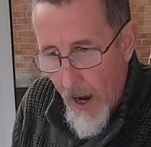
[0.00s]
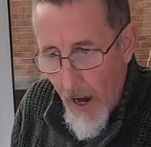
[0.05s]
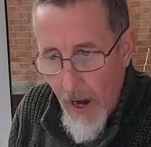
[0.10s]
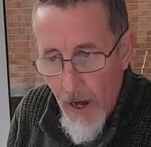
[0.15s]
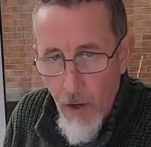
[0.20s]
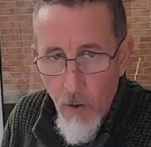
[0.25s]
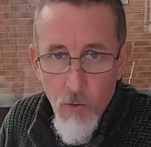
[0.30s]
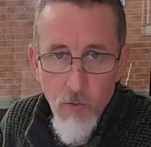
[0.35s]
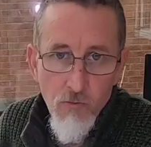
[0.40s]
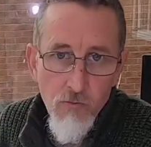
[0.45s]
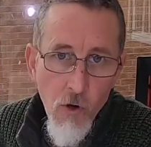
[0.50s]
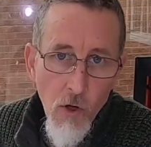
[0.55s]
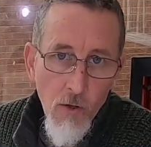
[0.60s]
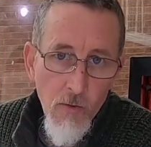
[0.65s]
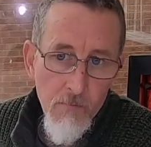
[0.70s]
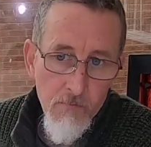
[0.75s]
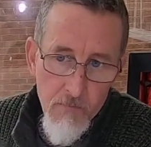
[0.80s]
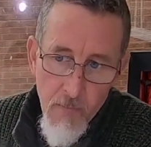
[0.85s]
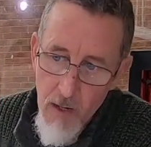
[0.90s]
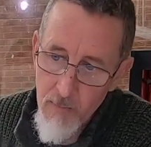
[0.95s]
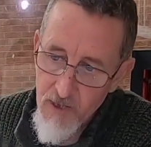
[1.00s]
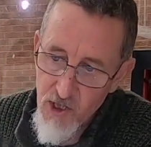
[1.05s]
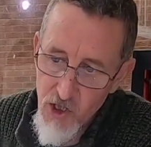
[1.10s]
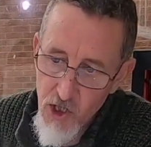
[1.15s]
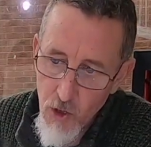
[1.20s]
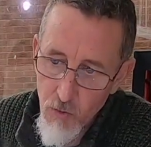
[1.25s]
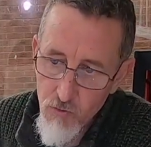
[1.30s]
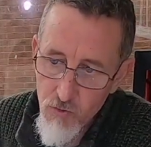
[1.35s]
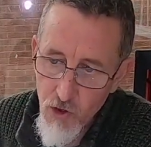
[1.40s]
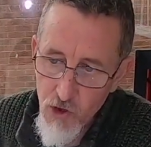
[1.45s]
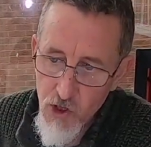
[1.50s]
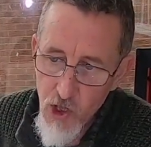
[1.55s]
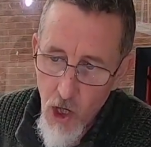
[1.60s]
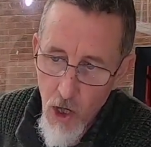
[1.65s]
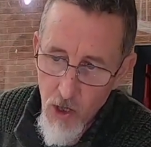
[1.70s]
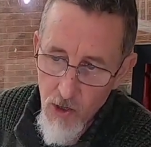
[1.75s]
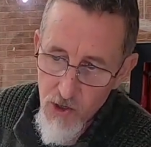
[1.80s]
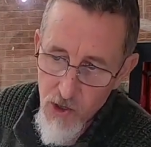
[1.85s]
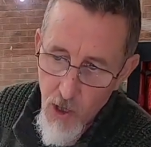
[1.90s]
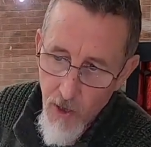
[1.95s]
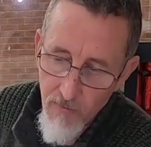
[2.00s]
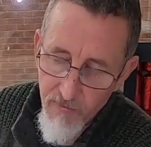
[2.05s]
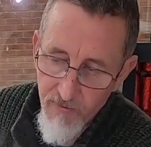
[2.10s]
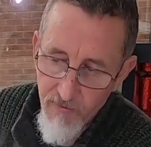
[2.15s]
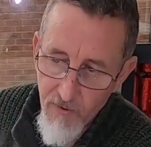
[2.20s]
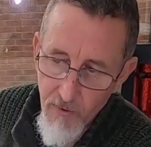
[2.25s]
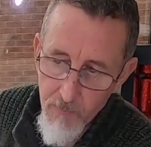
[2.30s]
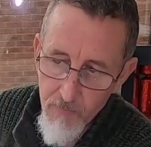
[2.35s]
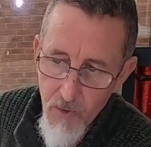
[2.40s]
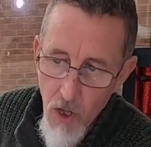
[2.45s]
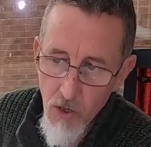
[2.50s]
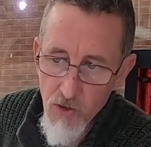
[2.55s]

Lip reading: I'll run maybe 200 yards off